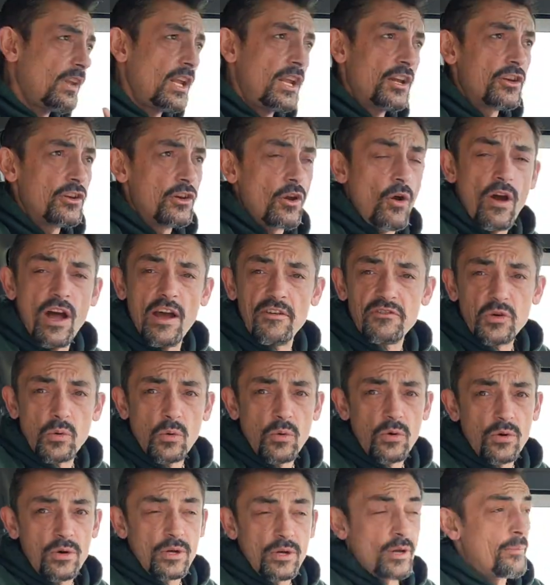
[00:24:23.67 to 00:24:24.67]
you don't have to
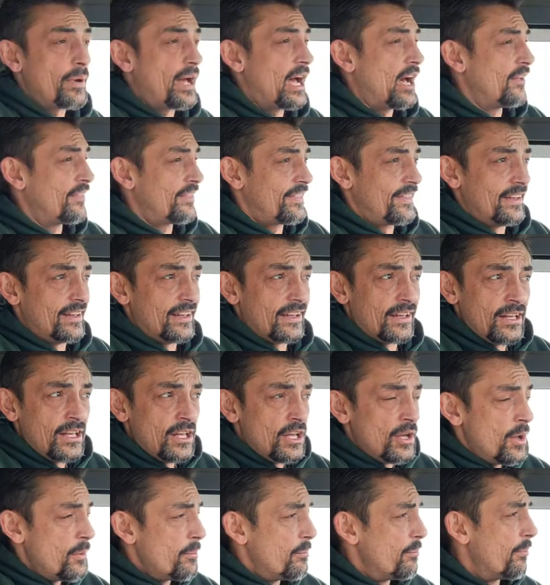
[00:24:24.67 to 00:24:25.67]
worry about the
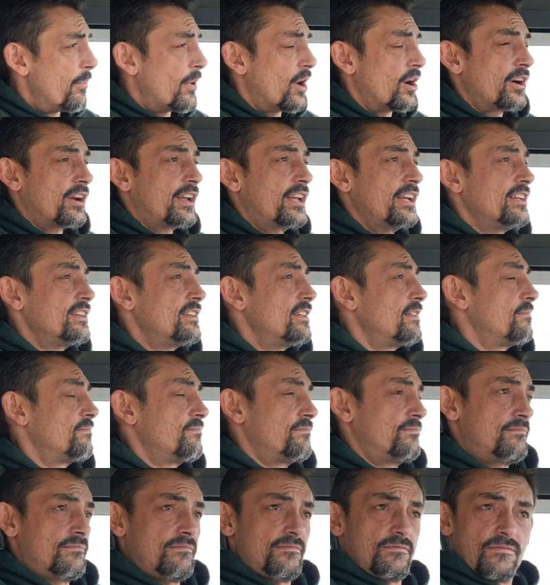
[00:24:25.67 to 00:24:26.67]
market,
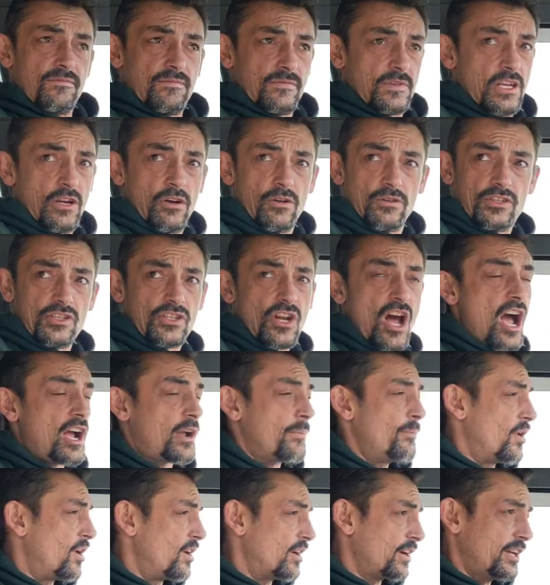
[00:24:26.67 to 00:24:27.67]
you know,
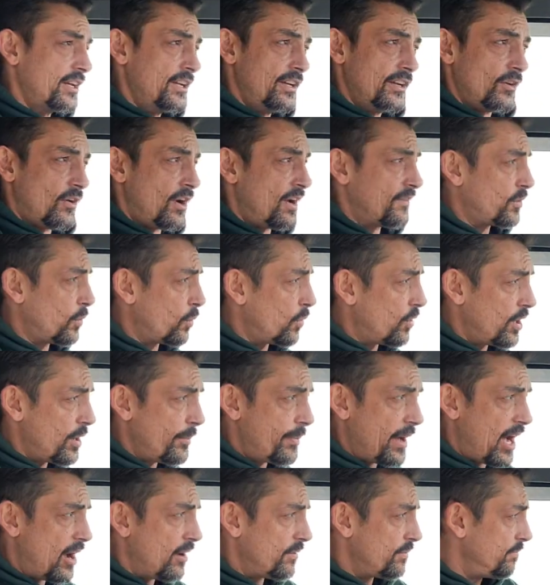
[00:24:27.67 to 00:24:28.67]
stock market. You don't have to worry
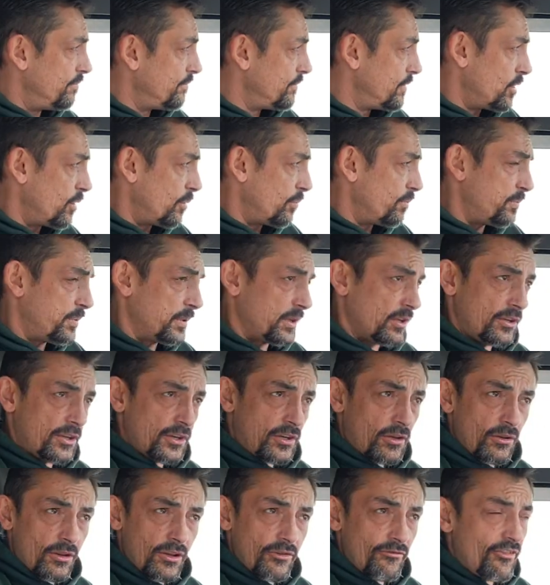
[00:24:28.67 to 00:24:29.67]
about, you know,
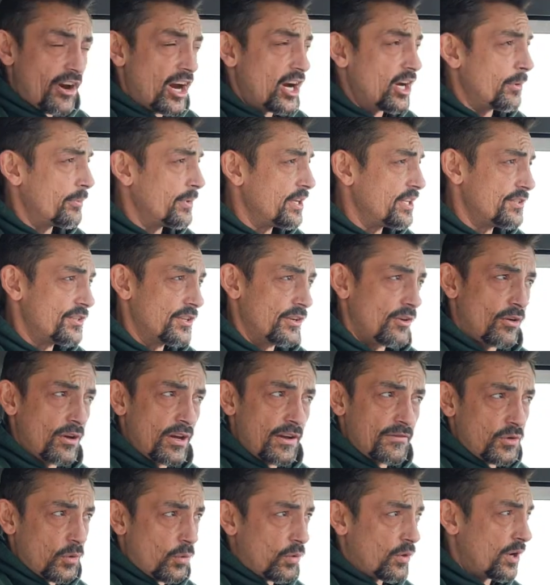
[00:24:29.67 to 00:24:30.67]
political environments. You don't
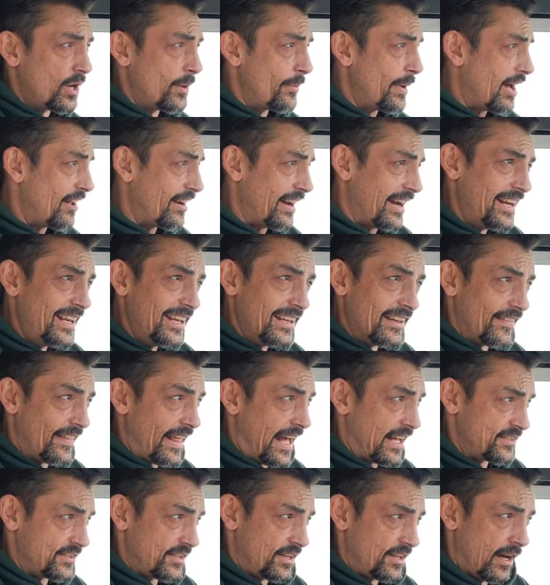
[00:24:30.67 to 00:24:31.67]
have to worry about any of
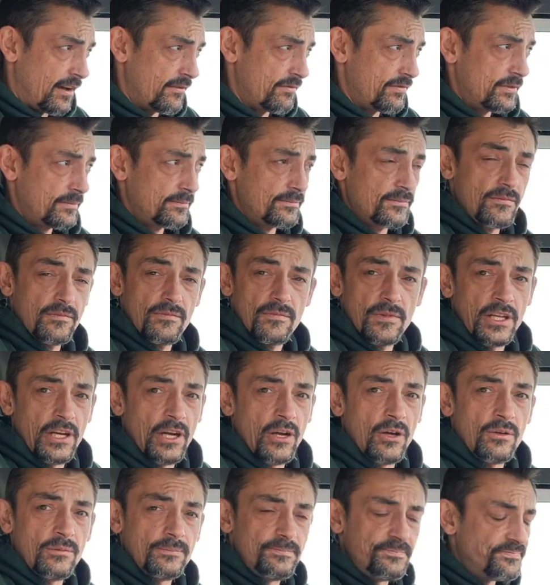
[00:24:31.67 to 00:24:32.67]
that stuff, you
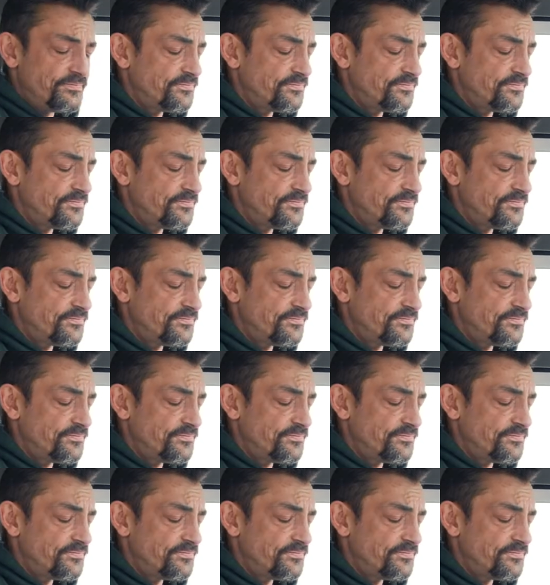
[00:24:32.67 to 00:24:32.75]
know?